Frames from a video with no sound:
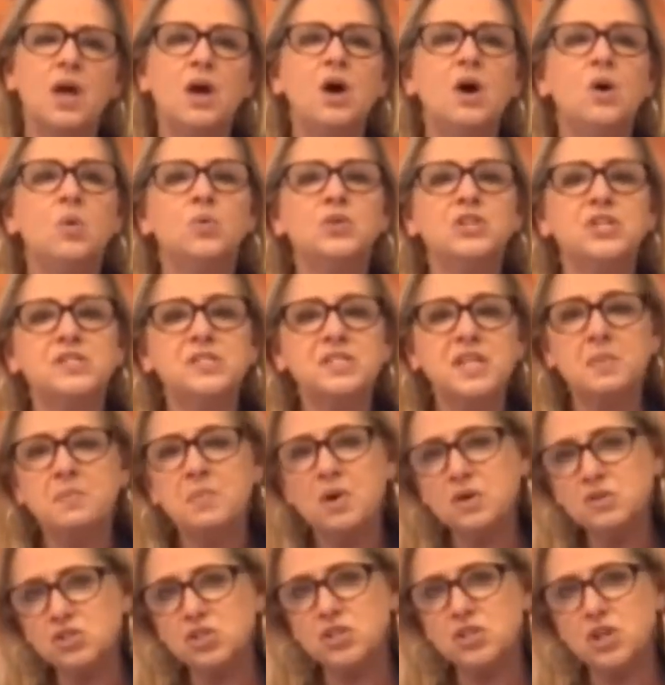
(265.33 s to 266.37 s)
Well, you see,
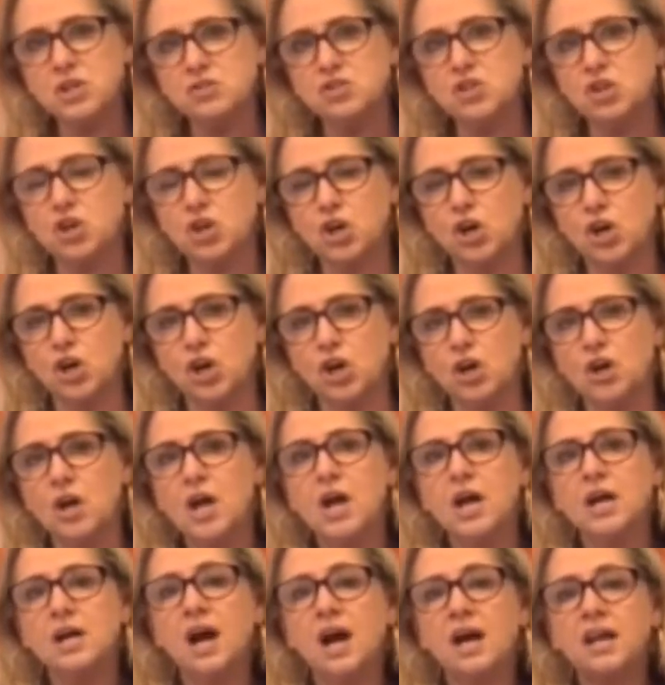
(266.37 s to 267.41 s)
most of those occur
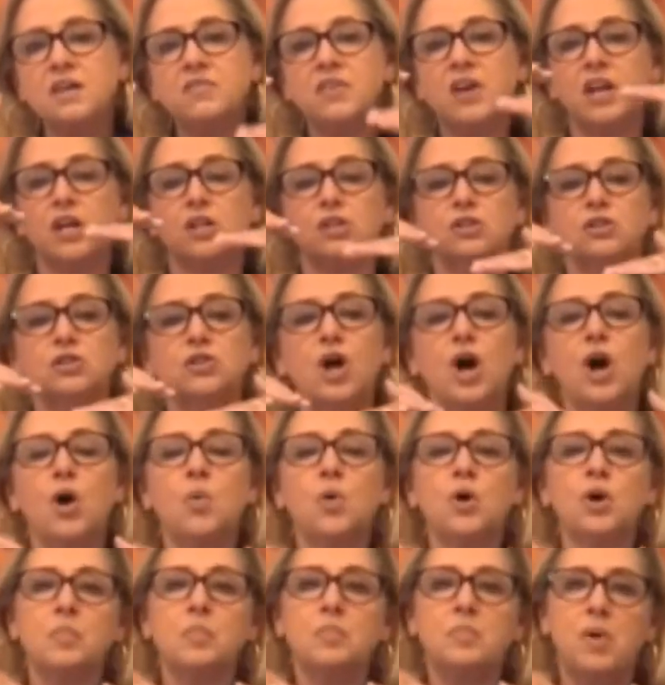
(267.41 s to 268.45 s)
kind of in a
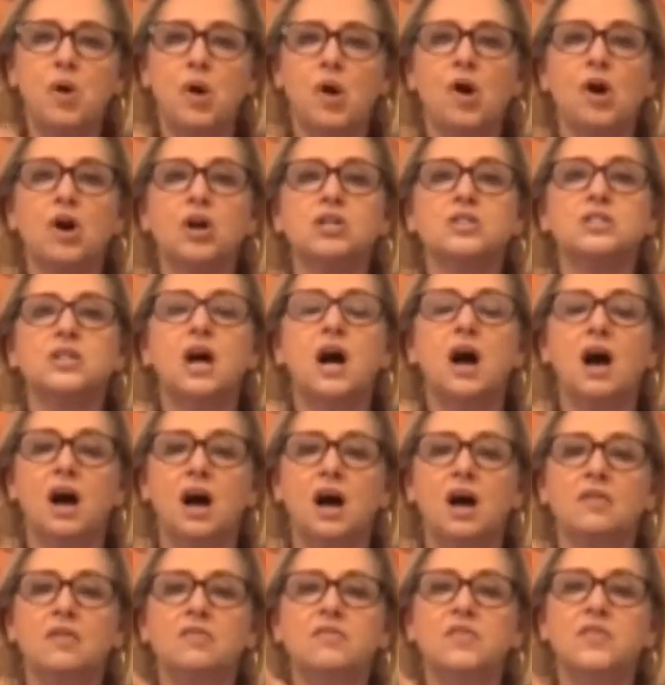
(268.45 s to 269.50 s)
lower part
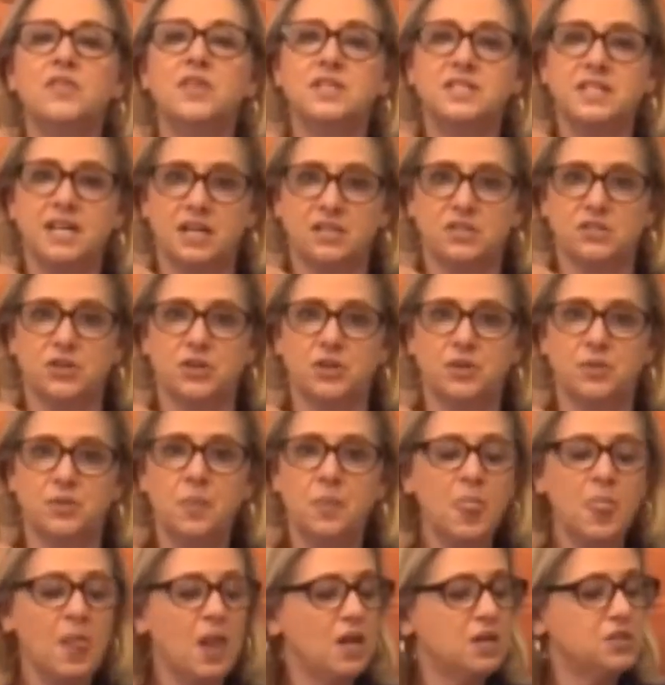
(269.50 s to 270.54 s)
of the desert.
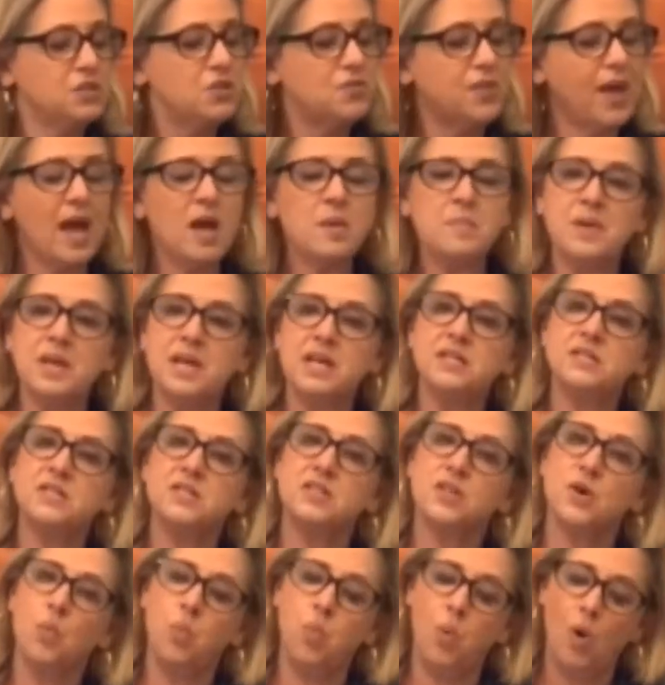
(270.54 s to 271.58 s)
So that means the
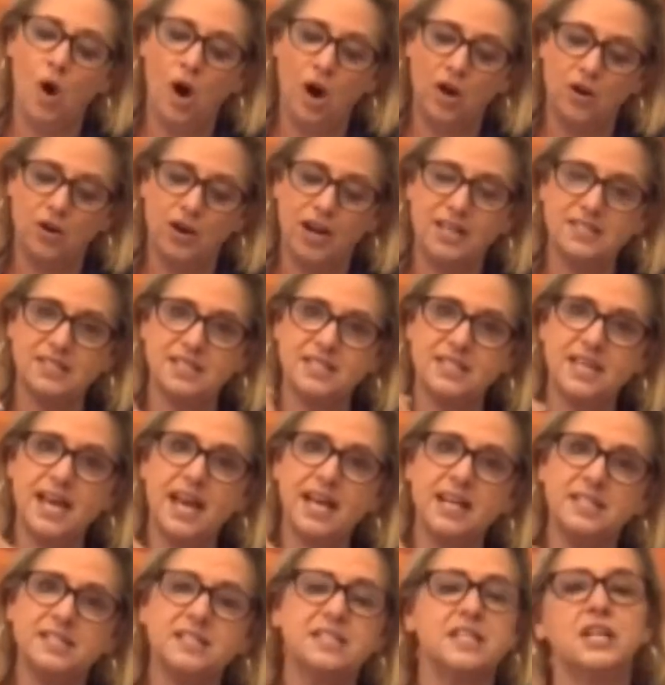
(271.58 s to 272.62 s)
water has a
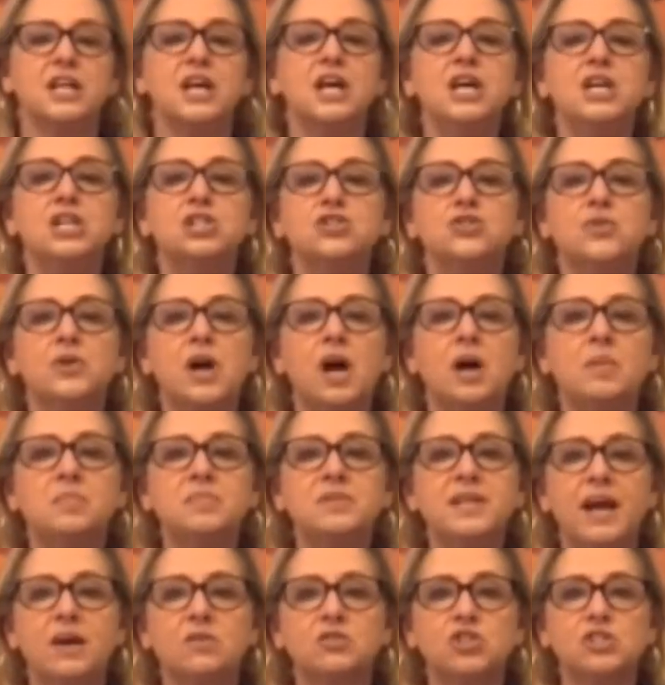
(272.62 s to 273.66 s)
tendency to come
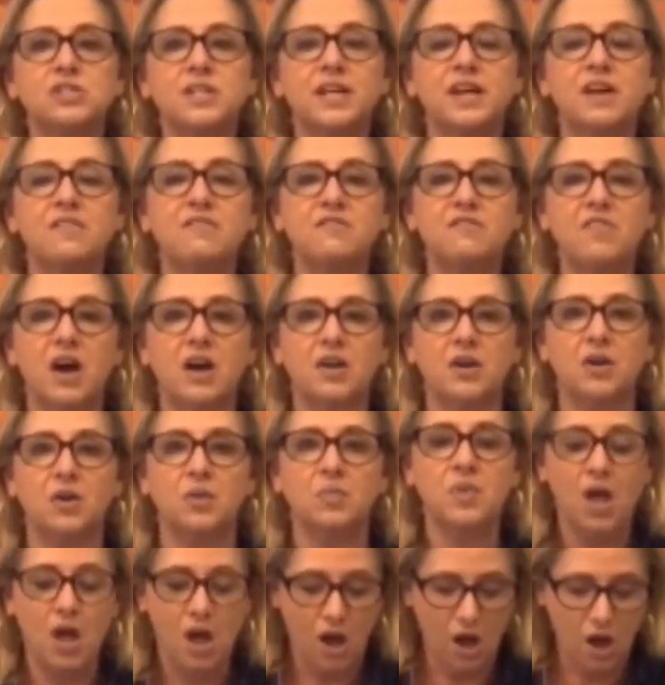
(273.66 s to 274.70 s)
down just like a funnel.
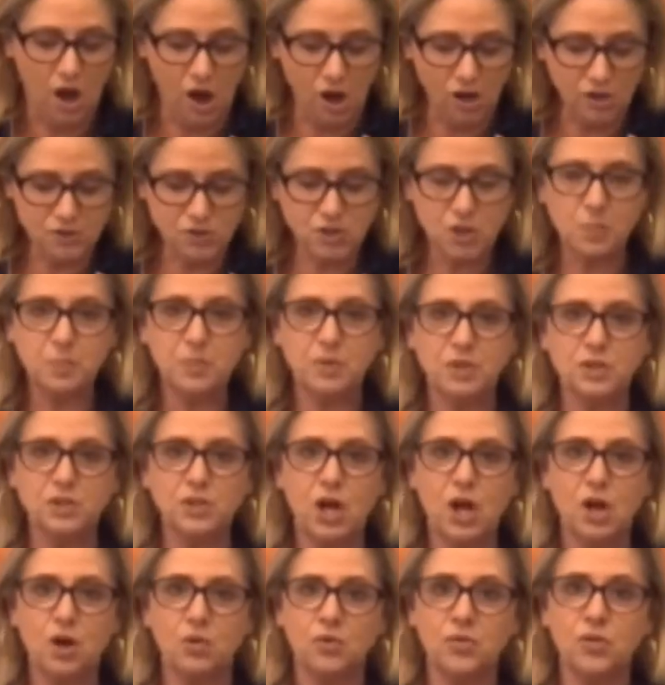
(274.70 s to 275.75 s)
Also
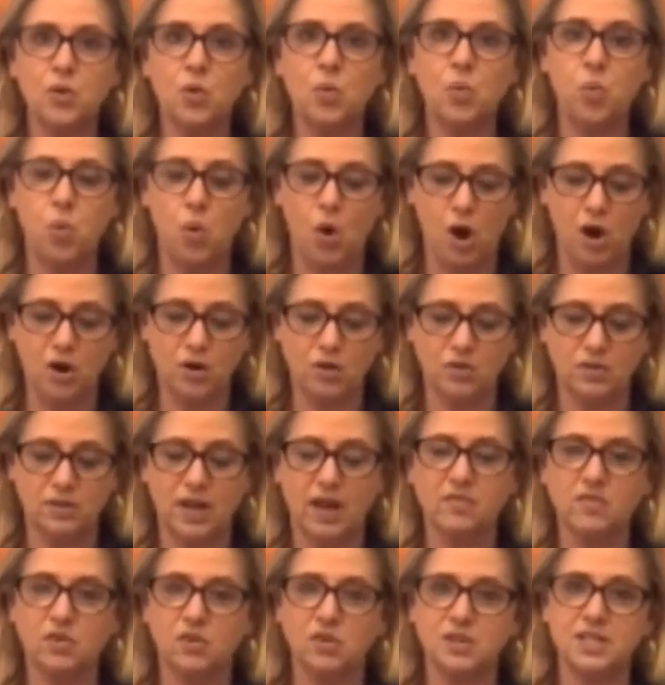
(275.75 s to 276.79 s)
below, the water
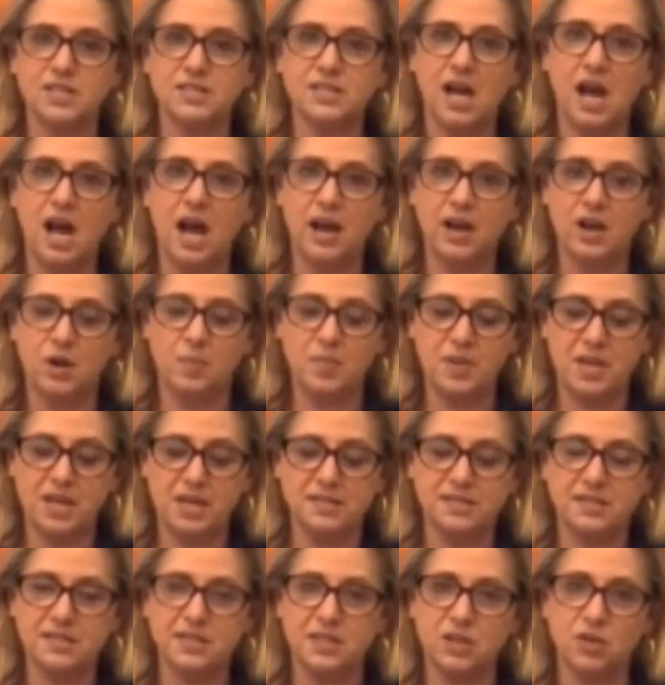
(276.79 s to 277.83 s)
level is higher because
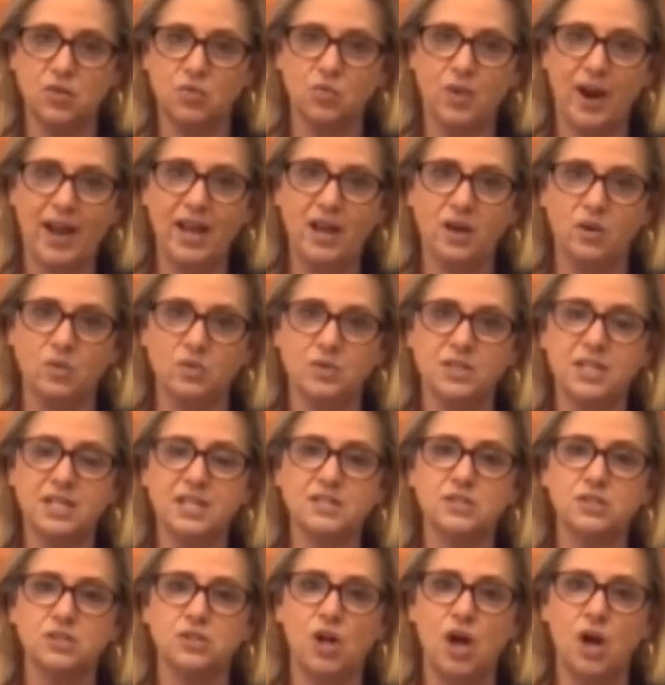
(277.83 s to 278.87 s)
the ground is
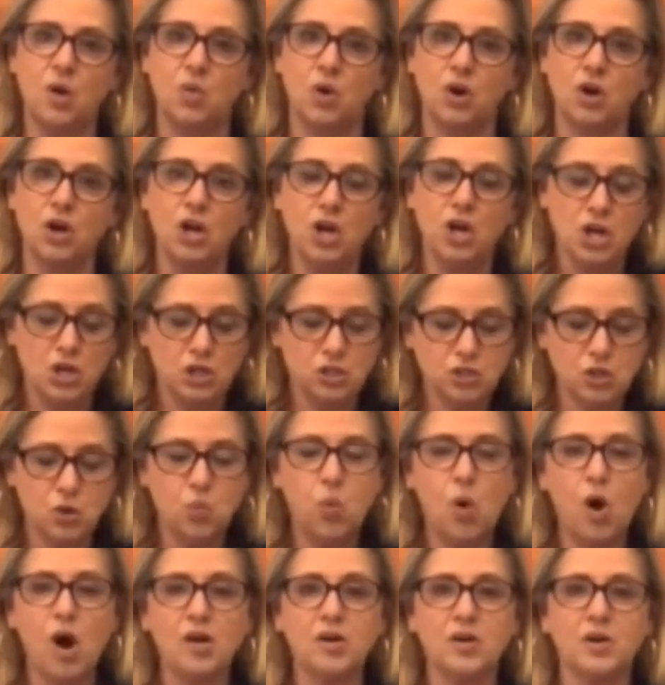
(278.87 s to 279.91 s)
lower. So
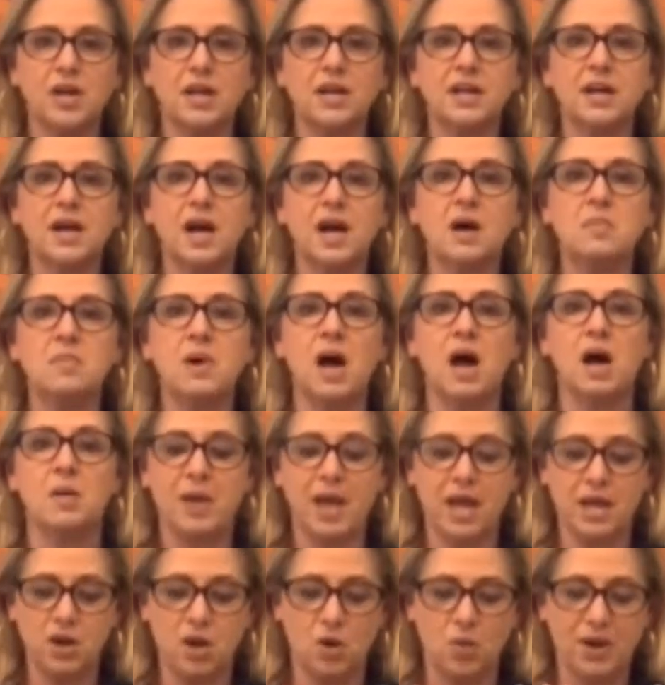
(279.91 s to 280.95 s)
water can come up
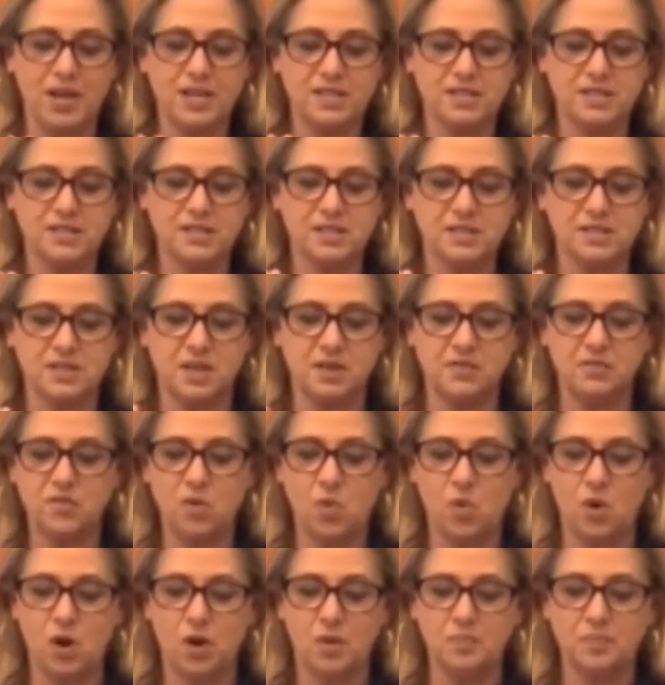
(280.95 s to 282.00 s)
and oases can
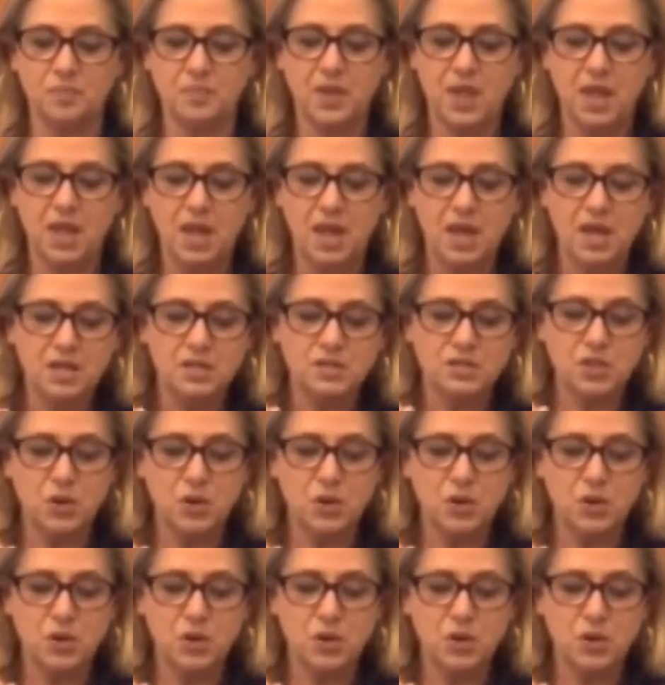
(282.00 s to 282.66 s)
form. So